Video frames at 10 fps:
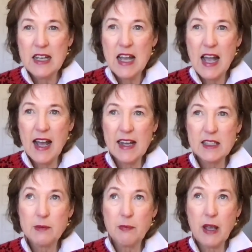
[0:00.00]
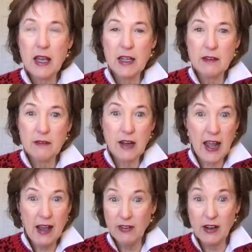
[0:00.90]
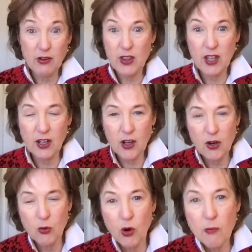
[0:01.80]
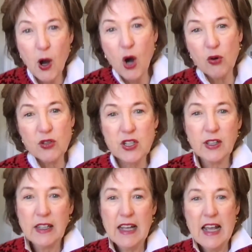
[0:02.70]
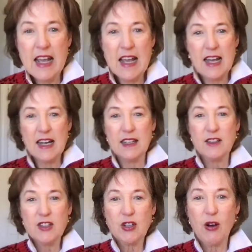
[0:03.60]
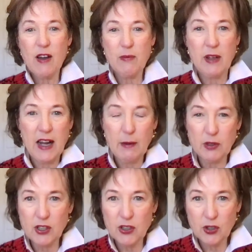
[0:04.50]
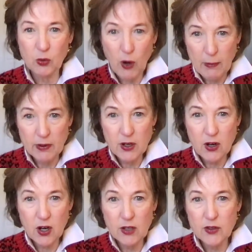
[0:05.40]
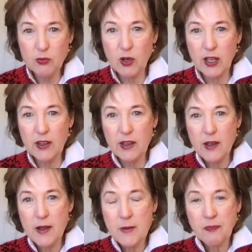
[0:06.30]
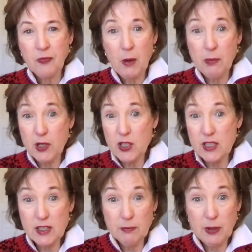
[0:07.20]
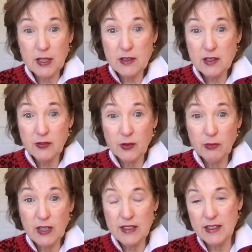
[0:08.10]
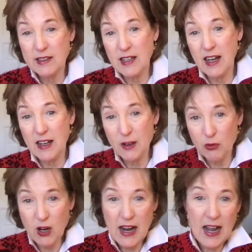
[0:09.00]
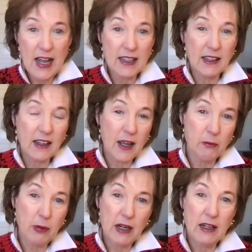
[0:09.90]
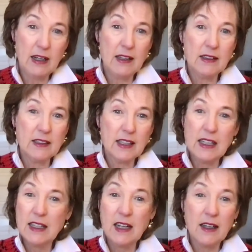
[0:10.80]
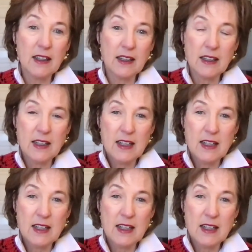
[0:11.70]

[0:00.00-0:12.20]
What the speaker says: has been having everything go remote. And so I've been able to do webinars with participants from places like Iran and Nepal and India